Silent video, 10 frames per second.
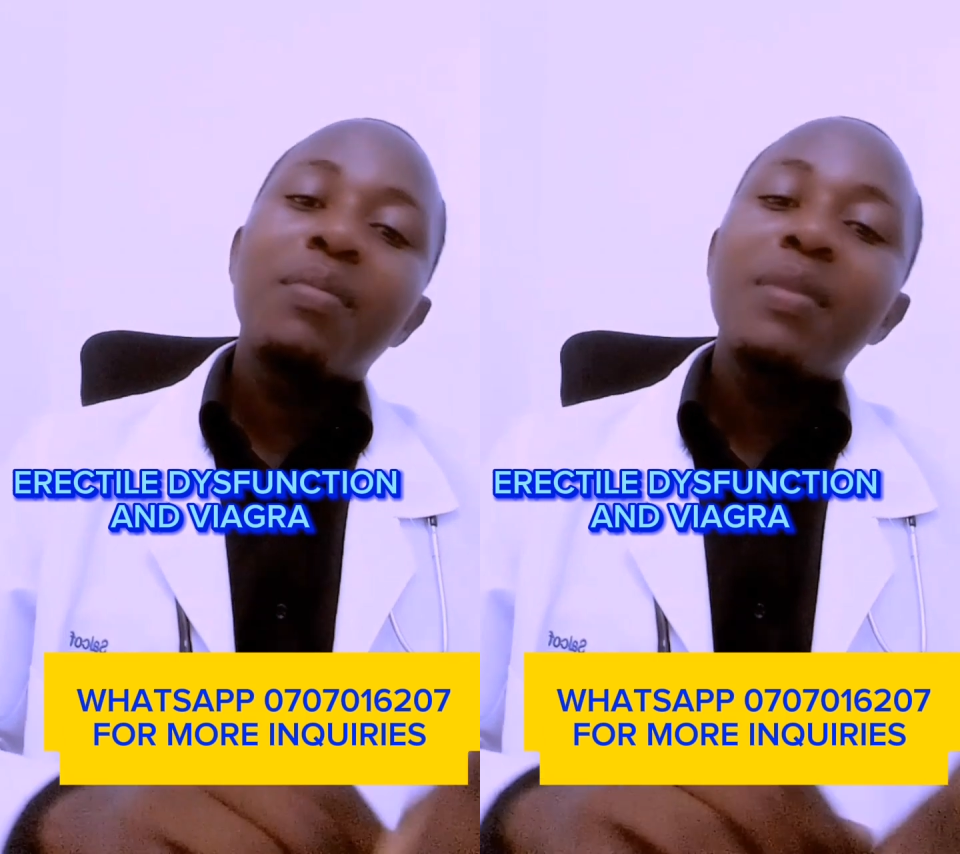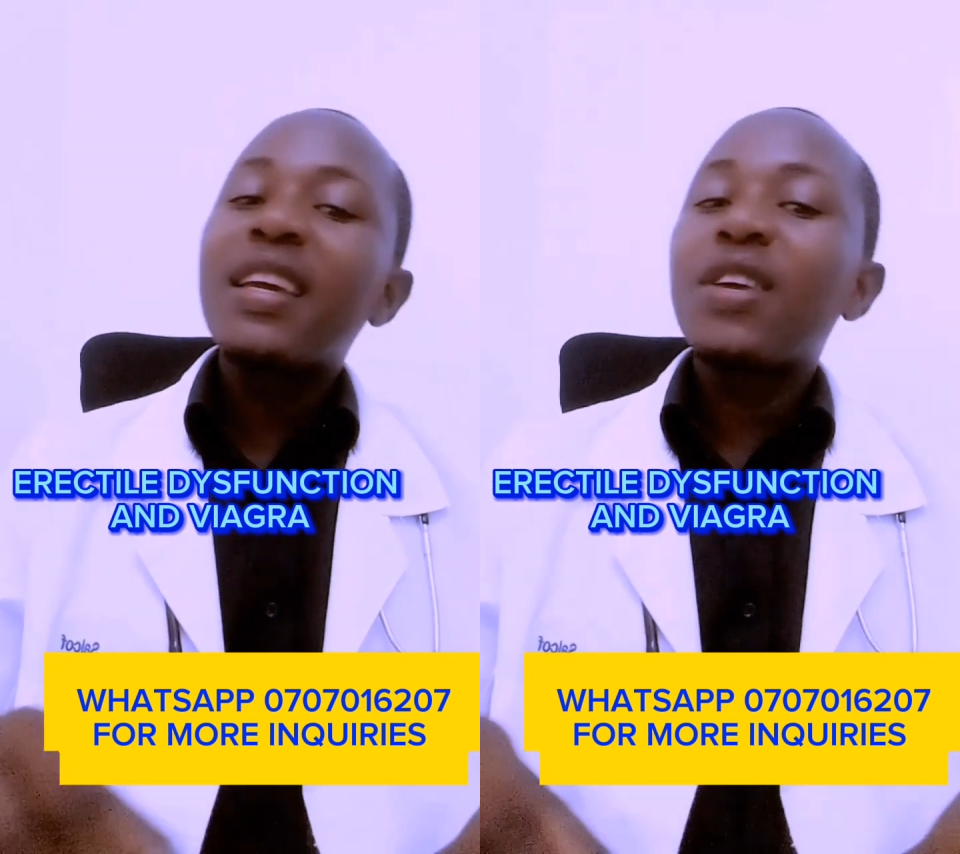
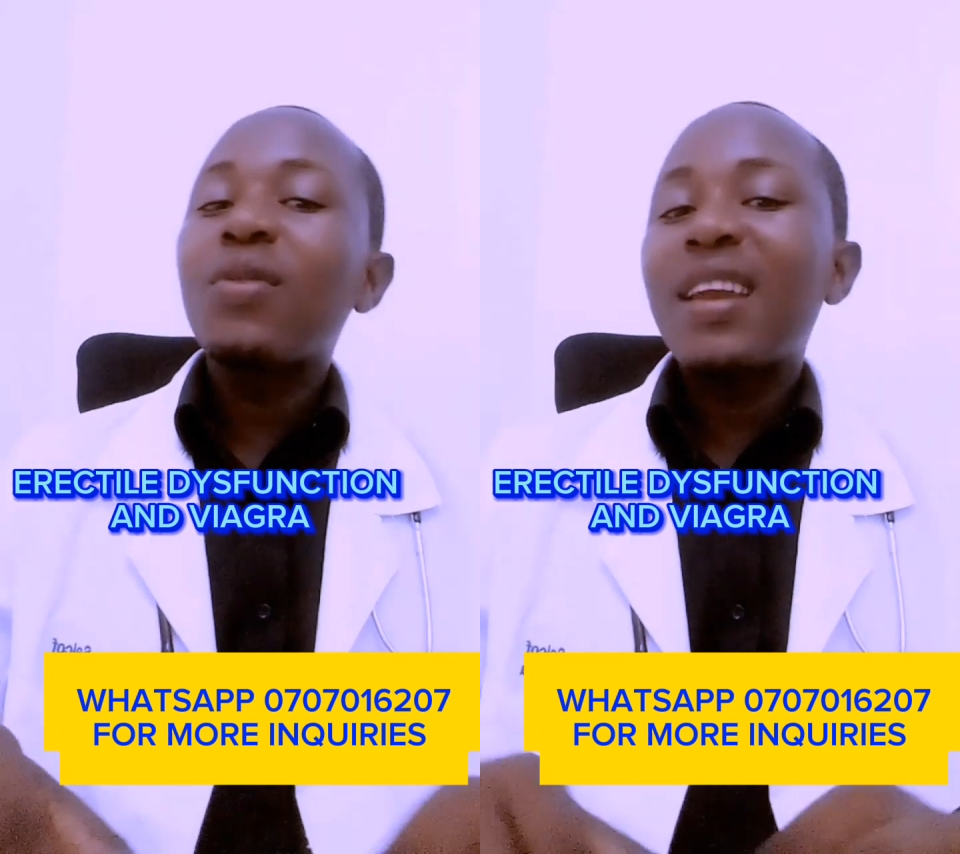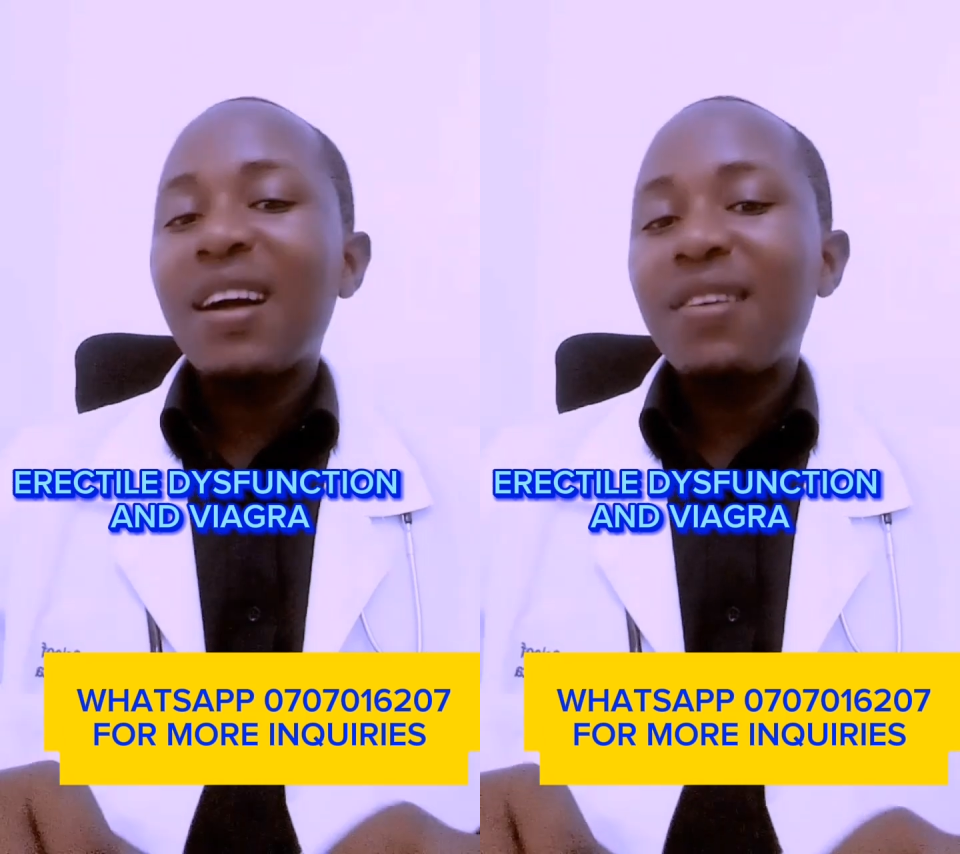meaning
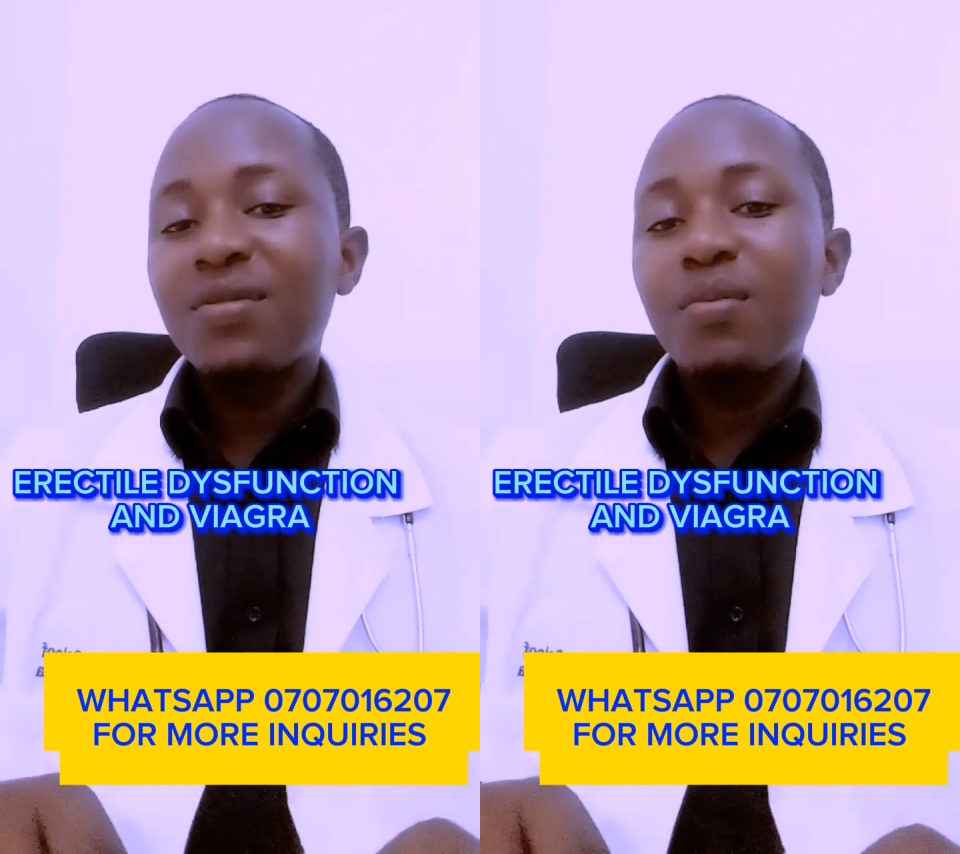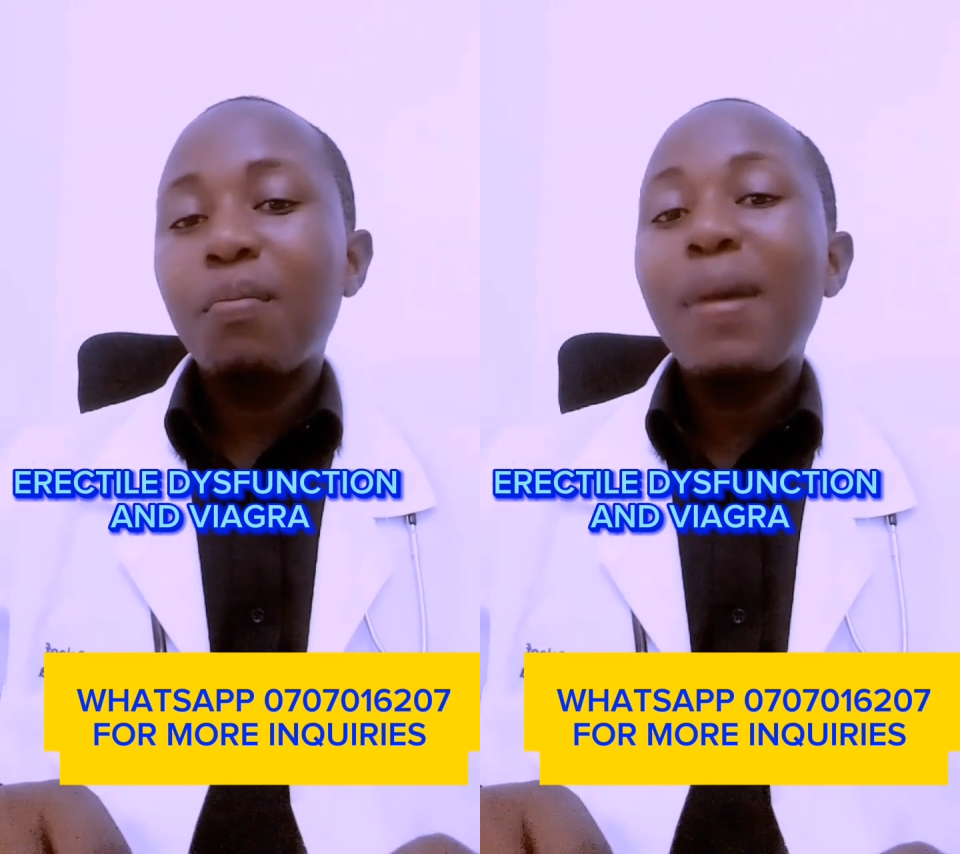your
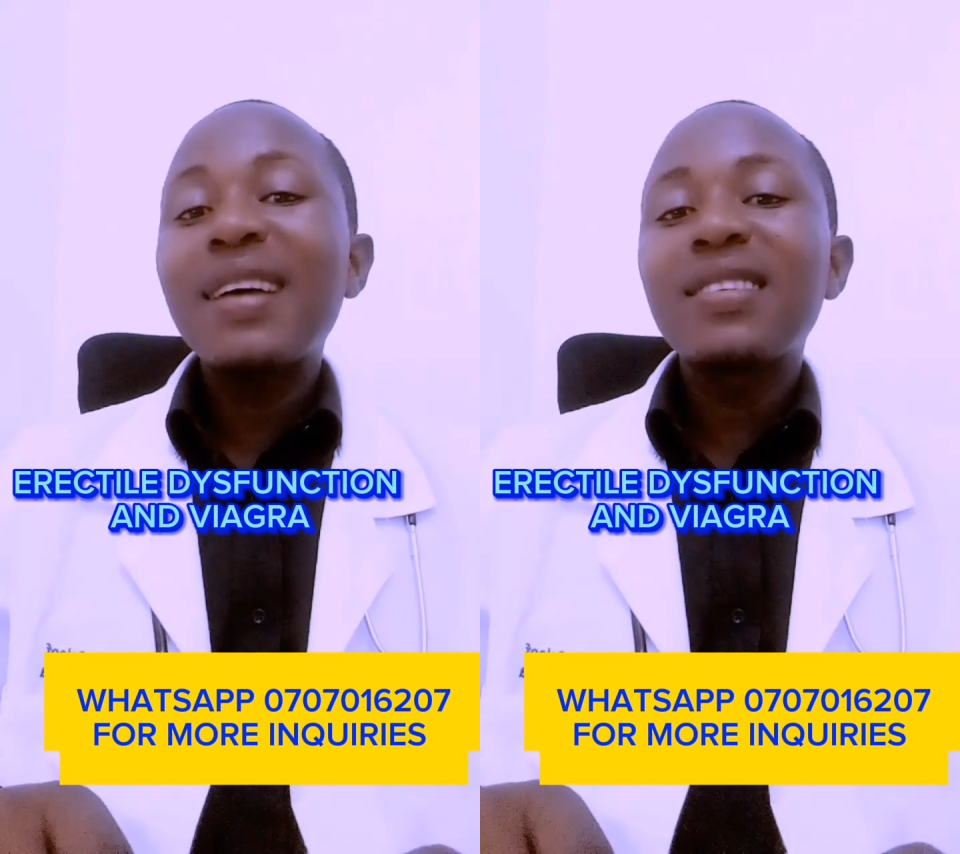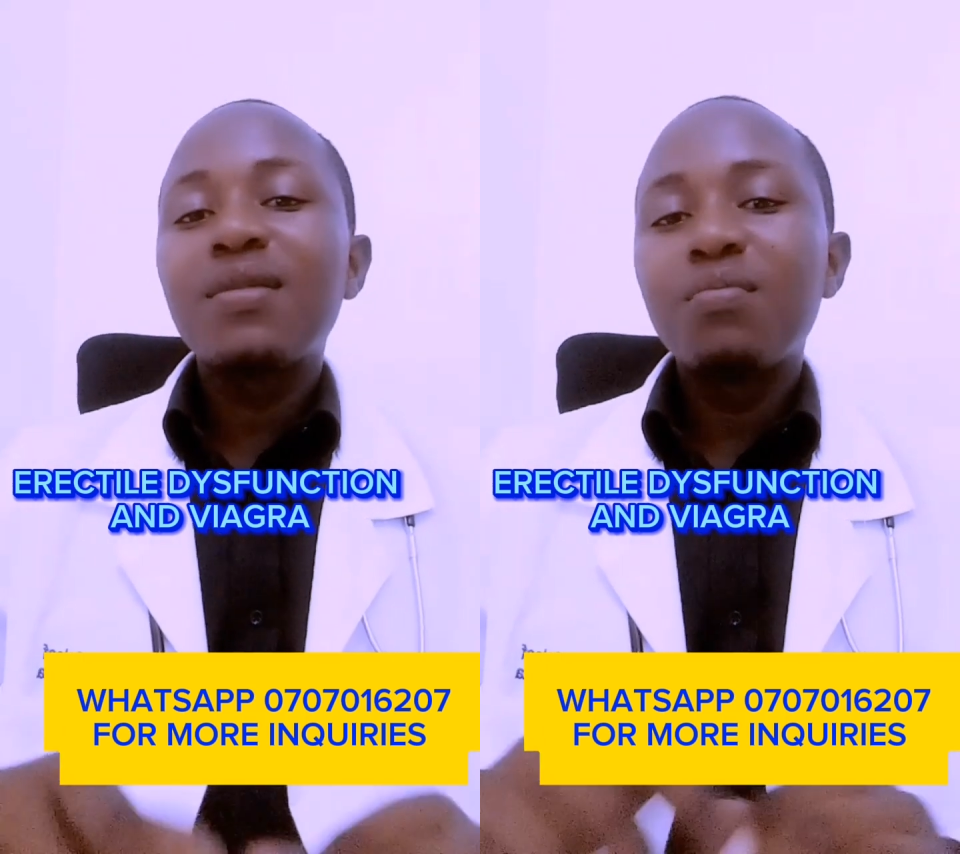nerves
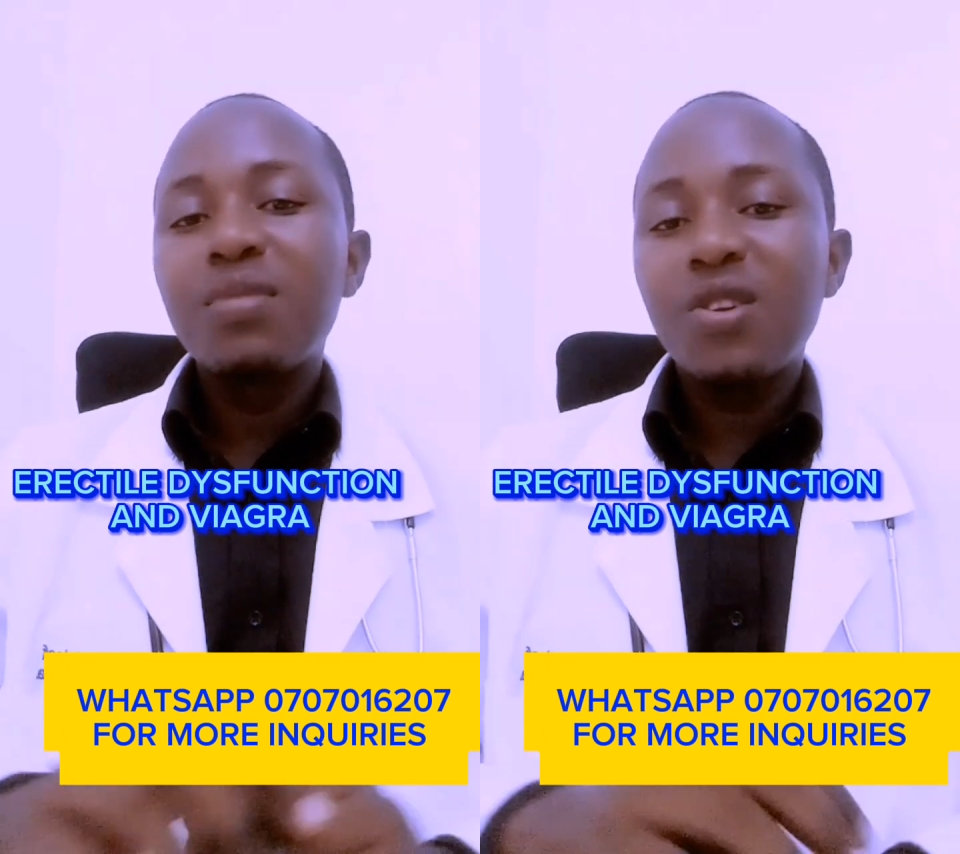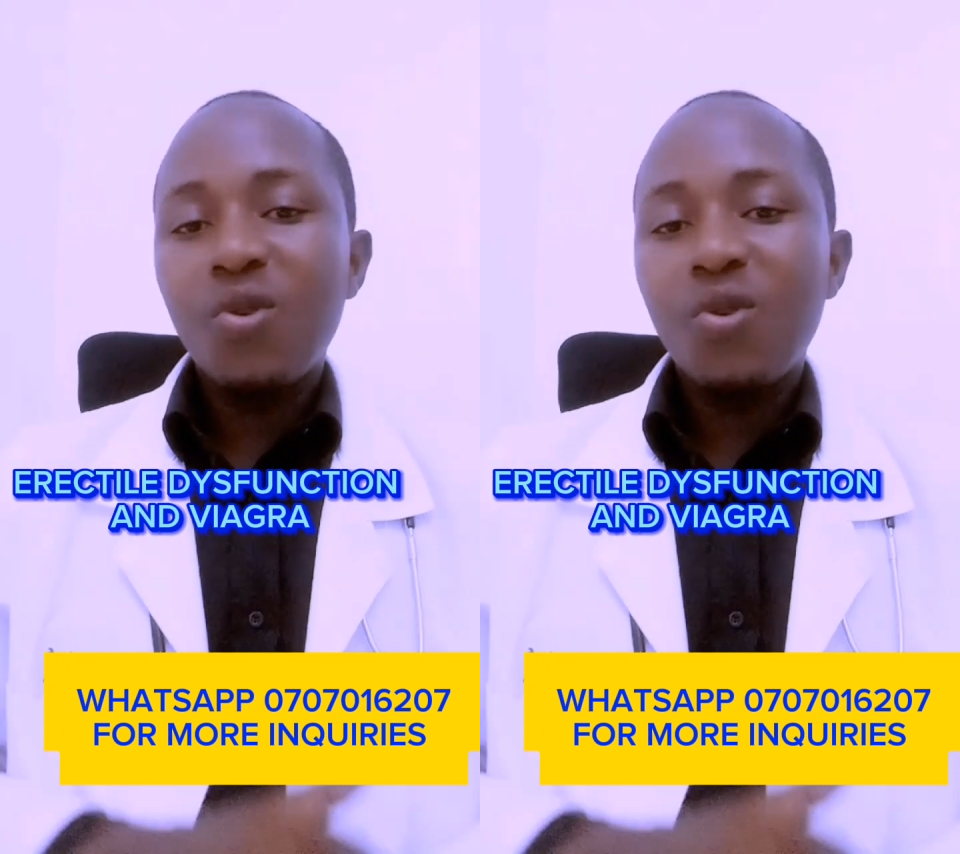must be